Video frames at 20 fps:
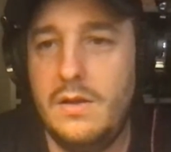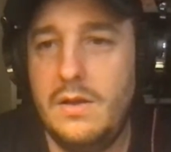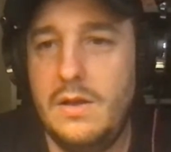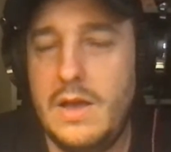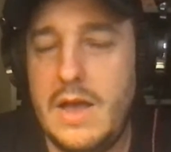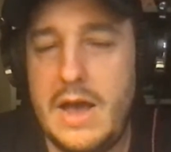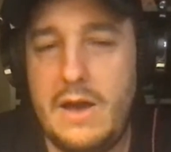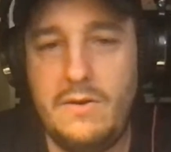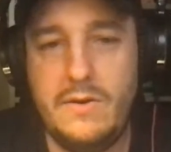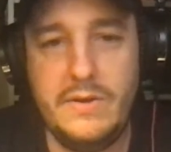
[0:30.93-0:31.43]

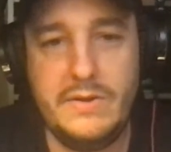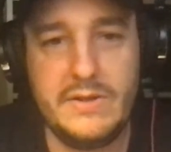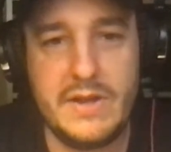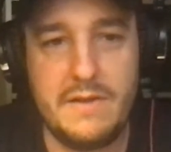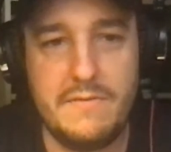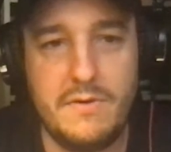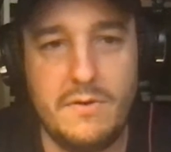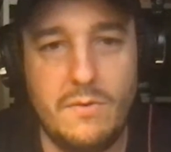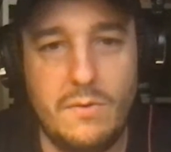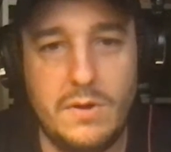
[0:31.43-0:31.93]
How is
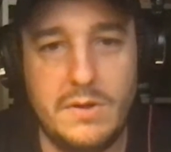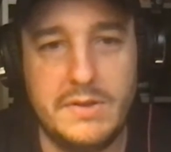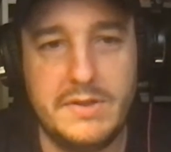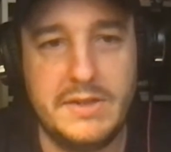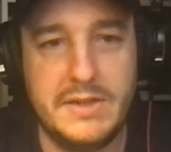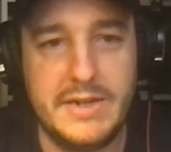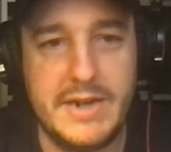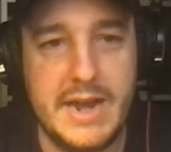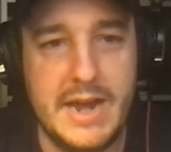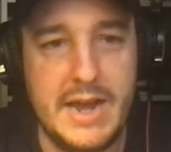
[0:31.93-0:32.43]
everyone
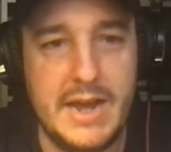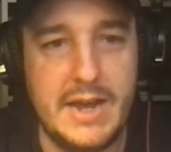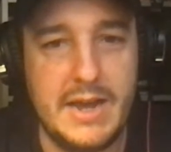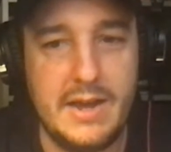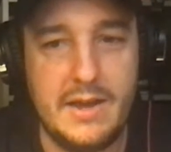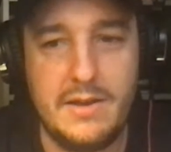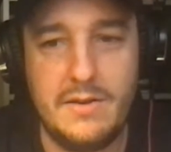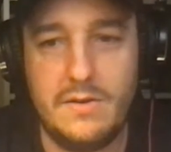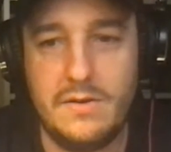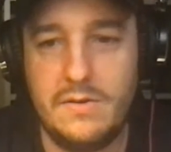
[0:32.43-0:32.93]

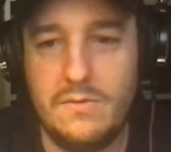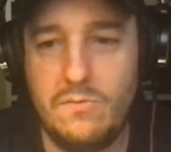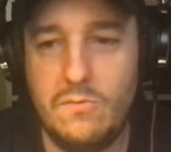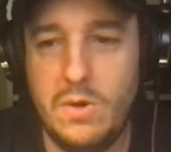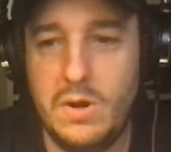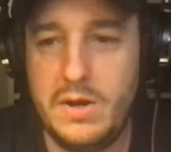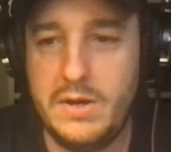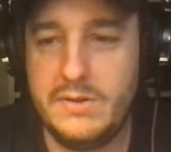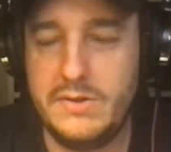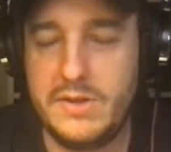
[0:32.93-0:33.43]
today?
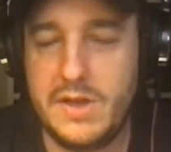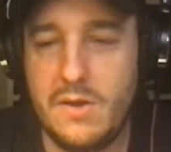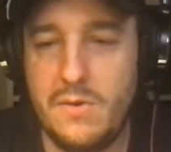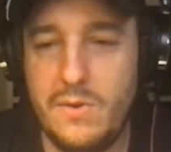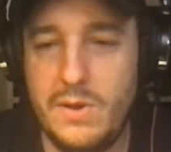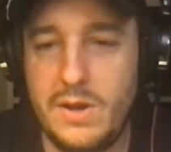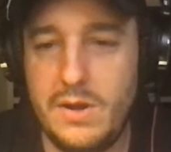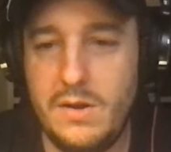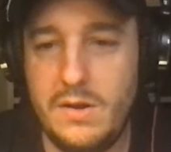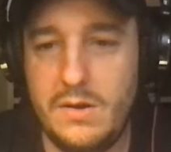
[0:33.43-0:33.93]
What is
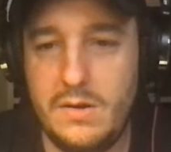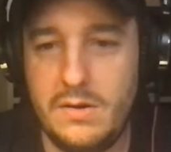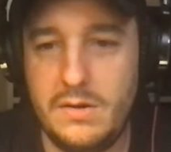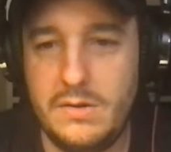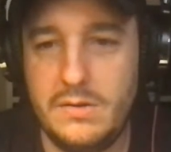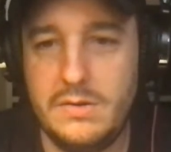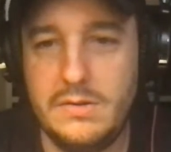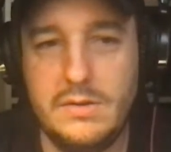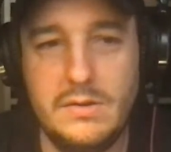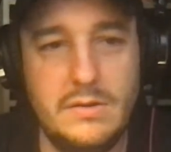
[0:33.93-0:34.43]
going on?